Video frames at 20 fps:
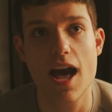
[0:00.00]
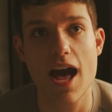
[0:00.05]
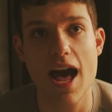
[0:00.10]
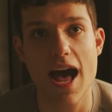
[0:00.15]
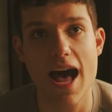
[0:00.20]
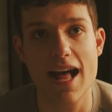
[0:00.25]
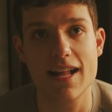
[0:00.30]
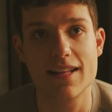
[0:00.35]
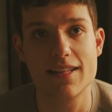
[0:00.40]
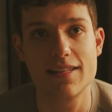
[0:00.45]

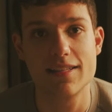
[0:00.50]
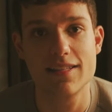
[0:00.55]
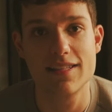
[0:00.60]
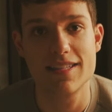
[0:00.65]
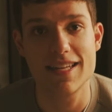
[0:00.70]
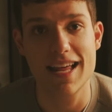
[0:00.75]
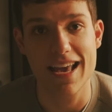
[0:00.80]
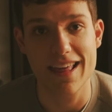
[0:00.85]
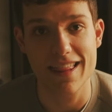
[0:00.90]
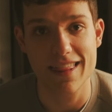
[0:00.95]
at
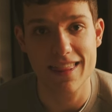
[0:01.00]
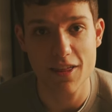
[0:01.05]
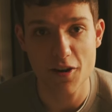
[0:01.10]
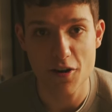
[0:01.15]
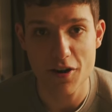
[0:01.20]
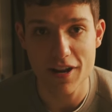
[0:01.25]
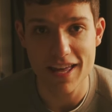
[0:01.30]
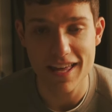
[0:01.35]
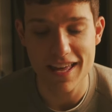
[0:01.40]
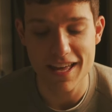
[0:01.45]

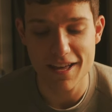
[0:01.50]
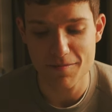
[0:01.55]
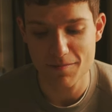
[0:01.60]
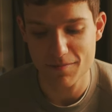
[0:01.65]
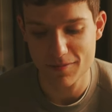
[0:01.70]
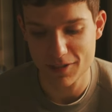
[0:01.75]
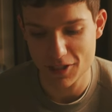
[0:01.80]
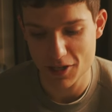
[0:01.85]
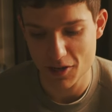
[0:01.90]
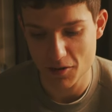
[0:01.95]
9:30
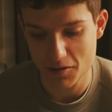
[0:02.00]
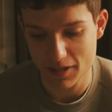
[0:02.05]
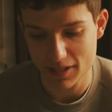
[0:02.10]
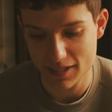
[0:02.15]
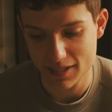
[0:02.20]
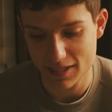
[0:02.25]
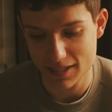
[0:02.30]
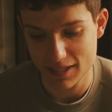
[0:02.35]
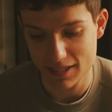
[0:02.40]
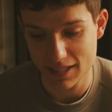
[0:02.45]
a.m, so
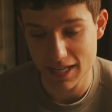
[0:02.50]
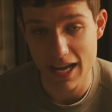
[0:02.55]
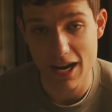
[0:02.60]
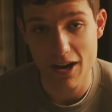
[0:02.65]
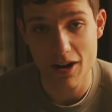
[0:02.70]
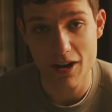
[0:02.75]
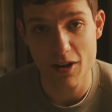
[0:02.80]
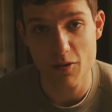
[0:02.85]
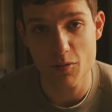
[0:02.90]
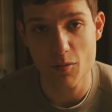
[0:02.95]
it's an
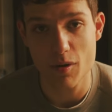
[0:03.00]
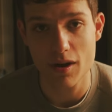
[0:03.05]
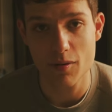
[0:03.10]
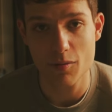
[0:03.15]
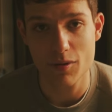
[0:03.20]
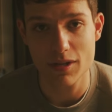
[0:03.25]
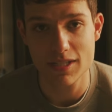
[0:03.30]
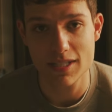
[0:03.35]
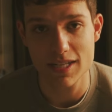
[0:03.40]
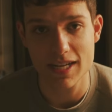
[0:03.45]
early one
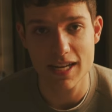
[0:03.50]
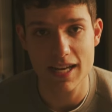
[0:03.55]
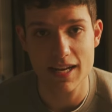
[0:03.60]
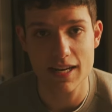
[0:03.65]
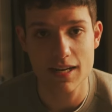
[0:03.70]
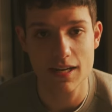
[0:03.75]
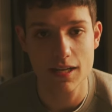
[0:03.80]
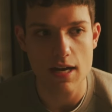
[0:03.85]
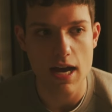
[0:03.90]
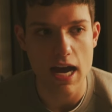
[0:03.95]
once
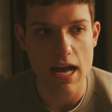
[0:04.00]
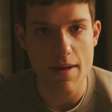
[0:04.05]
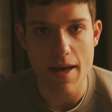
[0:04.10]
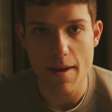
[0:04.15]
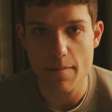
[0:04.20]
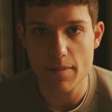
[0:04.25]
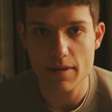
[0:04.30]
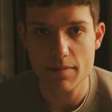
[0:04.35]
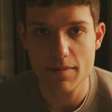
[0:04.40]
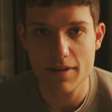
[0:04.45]
again. I'm
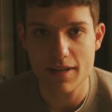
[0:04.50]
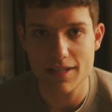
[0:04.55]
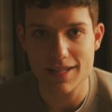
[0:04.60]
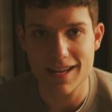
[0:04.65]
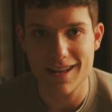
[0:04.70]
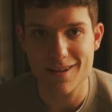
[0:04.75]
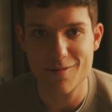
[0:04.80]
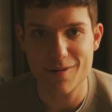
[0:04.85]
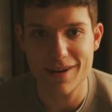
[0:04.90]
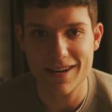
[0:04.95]
happy because
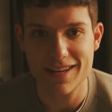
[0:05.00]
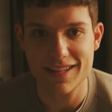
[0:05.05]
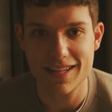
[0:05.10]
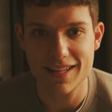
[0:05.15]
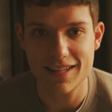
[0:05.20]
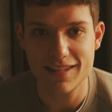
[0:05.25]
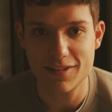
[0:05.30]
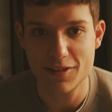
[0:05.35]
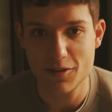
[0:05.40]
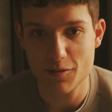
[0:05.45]
I already
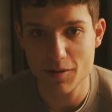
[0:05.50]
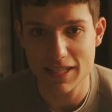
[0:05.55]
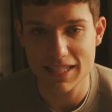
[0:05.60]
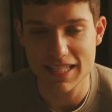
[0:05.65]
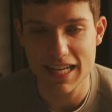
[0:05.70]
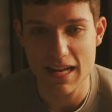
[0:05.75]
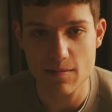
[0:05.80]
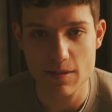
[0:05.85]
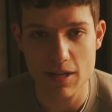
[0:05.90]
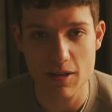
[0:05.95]
did 2
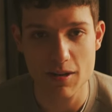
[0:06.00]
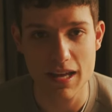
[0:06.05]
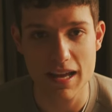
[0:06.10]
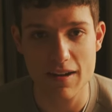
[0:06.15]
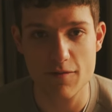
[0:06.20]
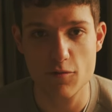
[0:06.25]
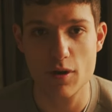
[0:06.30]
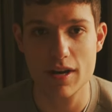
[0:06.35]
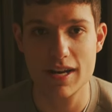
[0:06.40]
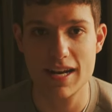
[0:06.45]
exams, I only
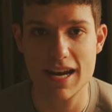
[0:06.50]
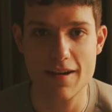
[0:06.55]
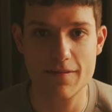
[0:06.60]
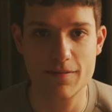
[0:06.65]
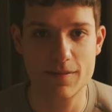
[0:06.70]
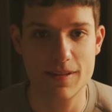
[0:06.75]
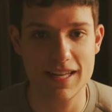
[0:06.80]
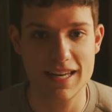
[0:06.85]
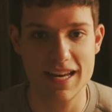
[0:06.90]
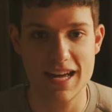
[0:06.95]
have 1
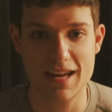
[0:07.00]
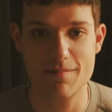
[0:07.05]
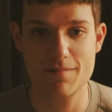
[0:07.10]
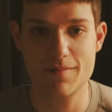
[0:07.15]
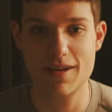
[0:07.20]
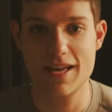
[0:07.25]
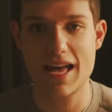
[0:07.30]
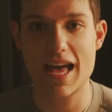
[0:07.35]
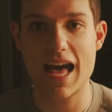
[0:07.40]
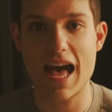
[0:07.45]
left, and I'm
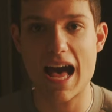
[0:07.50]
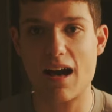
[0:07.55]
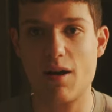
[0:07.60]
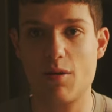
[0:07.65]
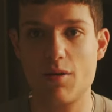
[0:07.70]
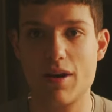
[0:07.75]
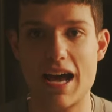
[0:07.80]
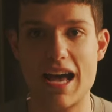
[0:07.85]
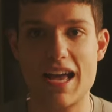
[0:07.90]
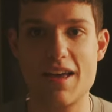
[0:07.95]

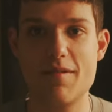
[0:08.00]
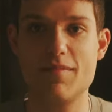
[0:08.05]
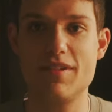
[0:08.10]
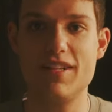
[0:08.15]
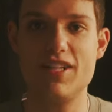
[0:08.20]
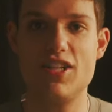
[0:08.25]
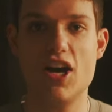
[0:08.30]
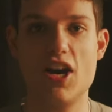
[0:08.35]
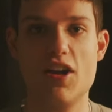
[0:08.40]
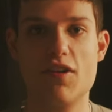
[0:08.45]
out, I
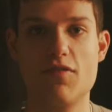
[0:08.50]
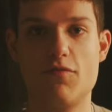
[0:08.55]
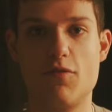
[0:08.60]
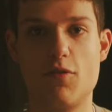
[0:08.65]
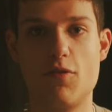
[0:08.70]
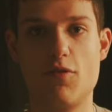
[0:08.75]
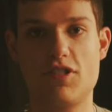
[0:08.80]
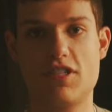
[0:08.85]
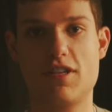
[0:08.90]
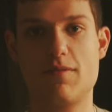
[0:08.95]
am done
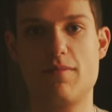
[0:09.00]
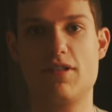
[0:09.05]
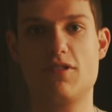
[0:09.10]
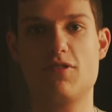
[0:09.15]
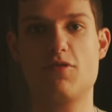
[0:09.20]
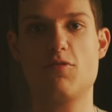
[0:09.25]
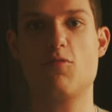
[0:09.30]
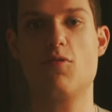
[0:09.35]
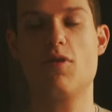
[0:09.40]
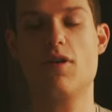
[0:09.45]
for
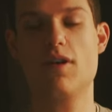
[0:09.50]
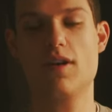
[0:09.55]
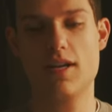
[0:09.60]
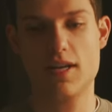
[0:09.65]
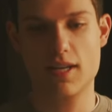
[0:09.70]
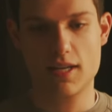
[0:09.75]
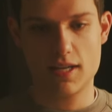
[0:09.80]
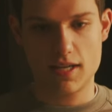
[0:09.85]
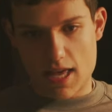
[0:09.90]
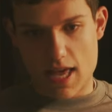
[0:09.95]
semester 1.
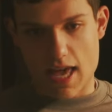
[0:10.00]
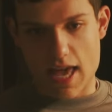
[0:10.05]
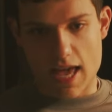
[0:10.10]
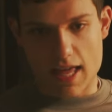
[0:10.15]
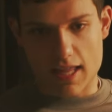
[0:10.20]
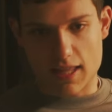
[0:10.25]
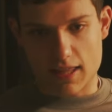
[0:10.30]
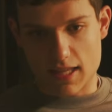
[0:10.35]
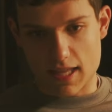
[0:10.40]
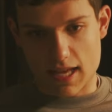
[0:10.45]

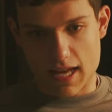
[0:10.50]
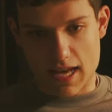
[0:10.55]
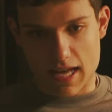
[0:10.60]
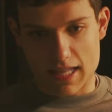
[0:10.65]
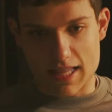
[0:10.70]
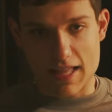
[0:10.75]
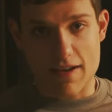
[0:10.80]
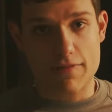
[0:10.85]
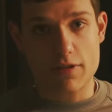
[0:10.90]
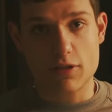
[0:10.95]
And
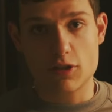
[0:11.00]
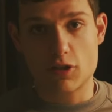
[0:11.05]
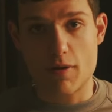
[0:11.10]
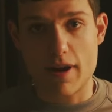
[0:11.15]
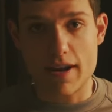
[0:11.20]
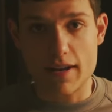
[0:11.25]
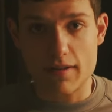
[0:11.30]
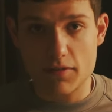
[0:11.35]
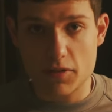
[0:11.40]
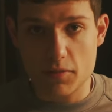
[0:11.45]
that feels
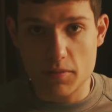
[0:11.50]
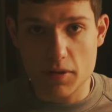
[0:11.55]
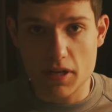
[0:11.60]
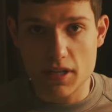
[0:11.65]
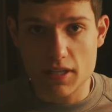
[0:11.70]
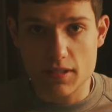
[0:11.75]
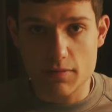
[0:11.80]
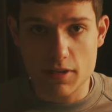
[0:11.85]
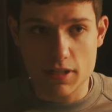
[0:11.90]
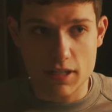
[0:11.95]
great, to be
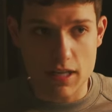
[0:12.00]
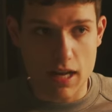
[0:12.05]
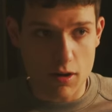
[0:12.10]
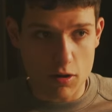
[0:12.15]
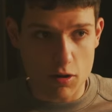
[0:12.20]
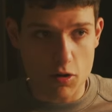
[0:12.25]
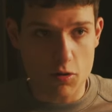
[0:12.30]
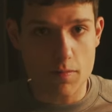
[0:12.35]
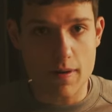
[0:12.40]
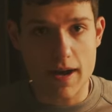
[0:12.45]
honest, because I'll
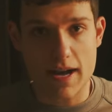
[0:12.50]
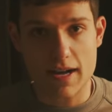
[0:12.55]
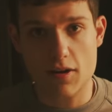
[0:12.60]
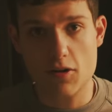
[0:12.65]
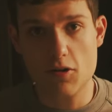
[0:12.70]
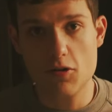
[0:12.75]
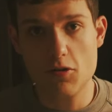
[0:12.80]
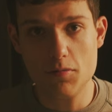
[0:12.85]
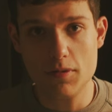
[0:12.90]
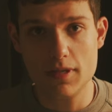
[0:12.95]
go back
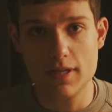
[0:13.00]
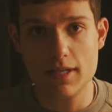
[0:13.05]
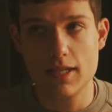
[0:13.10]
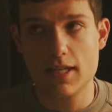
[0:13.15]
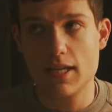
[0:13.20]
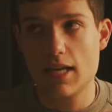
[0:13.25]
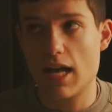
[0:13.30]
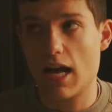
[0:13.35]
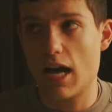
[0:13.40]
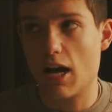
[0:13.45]
home,
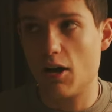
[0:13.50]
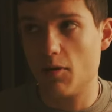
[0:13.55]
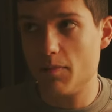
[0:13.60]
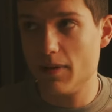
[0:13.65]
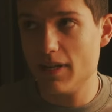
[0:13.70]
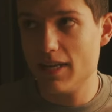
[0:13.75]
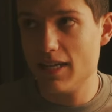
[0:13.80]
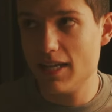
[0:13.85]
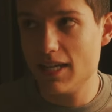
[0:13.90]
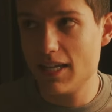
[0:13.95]
I'll
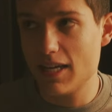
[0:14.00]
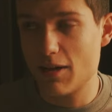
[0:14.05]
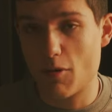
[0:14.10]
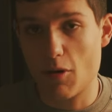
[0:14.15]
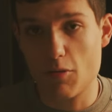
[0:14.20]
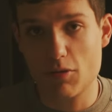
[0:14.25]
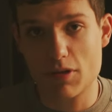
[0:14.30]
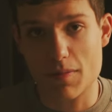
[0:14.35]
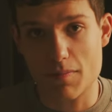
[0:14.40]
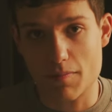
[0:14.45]
be
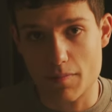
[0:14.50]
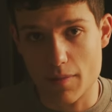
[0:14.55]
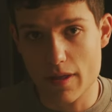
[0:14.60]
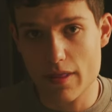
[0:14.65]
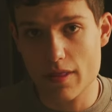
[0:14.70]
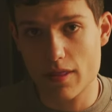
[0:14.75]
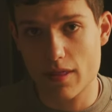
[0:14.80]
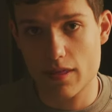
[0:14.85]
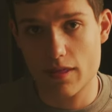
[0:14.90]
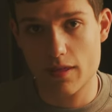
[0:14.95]
around a
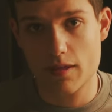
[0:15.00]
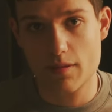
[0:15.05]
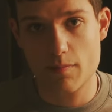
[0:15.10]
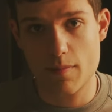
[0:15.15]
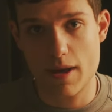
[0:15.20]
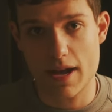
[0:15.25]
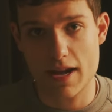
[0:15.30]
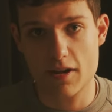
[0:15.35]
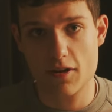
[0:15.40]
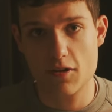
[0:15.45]
month
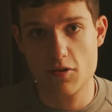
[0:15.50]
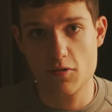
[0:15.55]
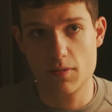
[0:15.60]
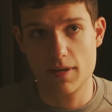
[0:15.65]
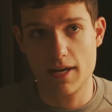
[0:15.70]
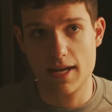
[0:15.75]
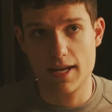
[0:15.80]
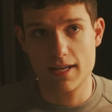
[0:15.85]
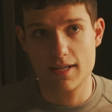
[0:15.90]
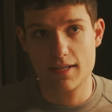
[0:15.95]
back
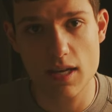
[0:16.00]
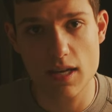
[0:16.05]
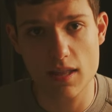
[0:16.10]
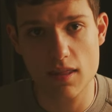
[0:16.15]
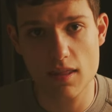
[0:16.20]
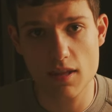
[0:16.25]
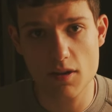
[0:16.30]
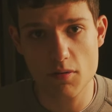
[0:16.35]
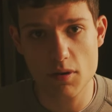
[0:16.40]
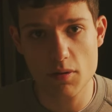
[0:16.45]
home. Like in
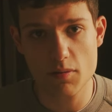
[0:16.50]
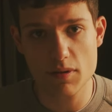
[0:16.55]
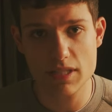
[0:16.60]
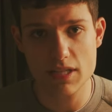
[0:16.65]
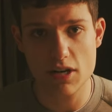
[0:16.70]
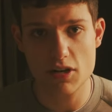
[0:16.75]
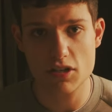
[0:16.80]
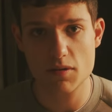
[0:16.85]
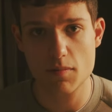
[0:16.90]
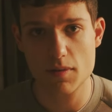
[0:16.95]
theory we
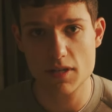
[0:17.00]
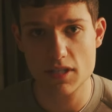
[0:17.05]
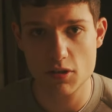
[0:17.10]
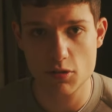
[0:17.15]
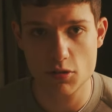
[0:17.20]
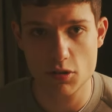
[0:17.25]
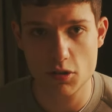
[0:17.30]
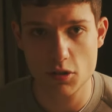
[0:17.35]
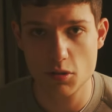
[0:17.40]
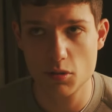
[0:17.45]
start semester
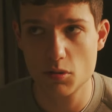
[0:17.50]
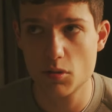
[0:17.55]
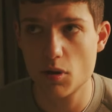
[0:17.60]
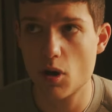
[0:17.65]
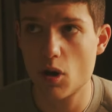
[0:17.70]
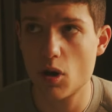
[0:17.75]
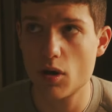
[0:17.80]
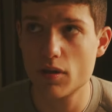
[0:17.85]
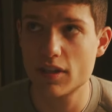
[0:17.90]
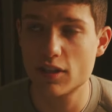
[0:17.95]
2
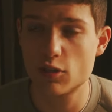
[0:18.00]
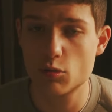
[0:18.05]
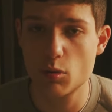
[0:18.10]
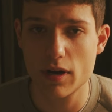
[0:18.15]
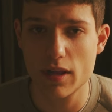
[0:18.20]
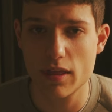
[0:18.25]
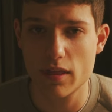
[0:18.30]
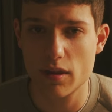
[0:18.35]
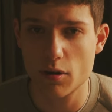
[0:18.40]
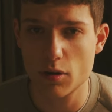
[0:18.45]
on the
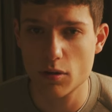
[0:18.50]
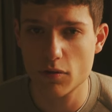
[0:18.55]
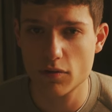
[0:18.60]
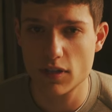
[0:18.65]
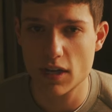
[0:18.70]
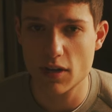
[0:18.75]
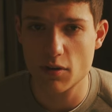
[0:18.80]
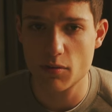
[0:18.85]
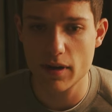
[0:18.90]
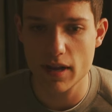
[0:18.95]
23rd of
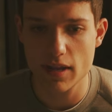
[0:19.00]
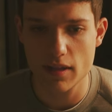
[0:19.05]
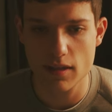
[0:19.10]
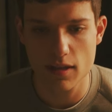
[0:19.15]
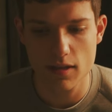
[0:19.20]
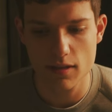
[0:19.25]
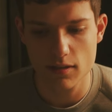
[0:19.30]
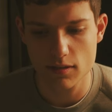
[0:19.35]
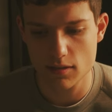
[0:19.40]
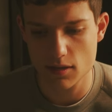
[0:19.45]
January, I
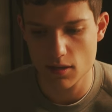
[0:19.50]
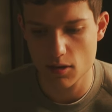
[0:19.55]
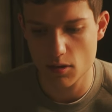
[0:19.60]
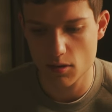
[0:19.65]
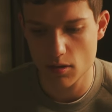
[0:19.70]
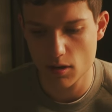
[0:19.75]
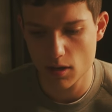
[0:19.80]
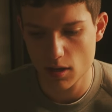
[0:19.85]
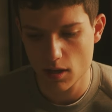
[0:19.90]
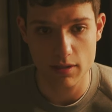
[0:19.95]
think,
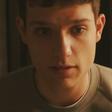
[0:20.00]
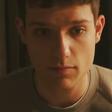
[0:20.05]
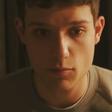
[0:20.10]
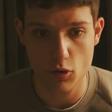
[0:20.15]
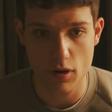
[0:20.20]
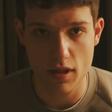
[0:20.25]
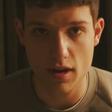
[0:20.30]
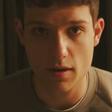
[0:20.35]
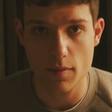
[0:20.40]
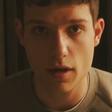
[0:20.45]
so it's
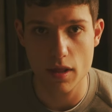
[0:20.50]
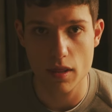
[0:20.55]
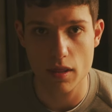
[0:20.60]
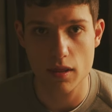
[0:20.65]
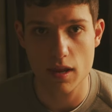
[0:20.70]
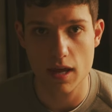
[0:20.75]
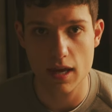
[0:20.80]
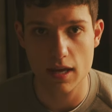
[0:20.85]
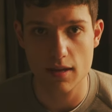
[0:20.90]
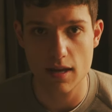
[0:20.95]
more than a
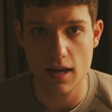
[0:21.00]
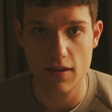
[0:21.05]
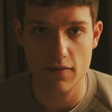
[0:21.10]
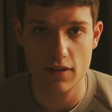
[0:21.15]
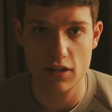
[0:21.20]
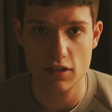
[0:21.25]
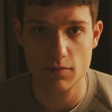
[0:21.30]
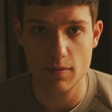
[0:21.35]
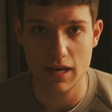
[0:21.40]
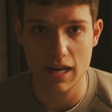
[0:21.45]
month. Like I
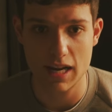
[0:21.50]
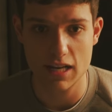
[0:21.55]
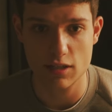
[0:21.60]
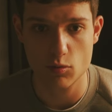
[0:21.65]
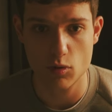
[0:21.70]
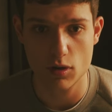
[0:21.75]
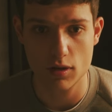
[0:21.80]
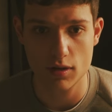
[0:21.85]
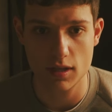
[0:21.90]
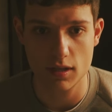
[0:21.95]
finished my last
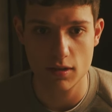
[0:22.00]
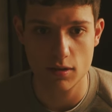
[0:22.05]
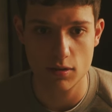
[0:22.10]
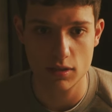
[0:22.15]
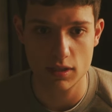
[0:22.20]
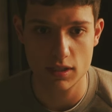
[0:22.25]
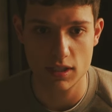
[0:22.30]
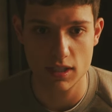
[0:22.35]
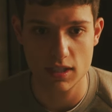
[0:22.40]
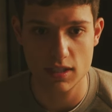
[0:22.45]
one on
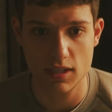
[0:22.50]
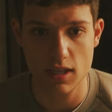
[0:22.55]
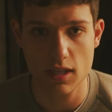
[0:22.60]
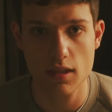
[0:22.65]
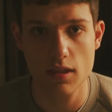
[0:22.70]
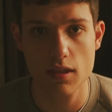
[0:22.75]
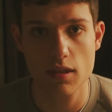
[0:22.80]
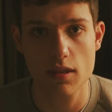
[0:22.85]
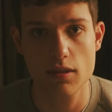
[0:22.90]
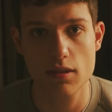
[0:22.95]
the
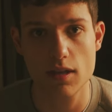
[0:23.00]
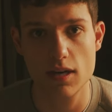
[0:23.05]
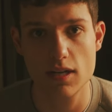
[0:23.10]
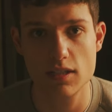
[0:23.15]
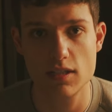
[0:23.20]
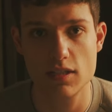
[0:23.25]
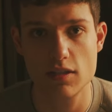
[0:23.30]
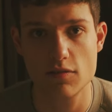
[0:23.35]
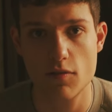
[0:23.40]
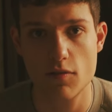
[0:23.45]
16th, that is this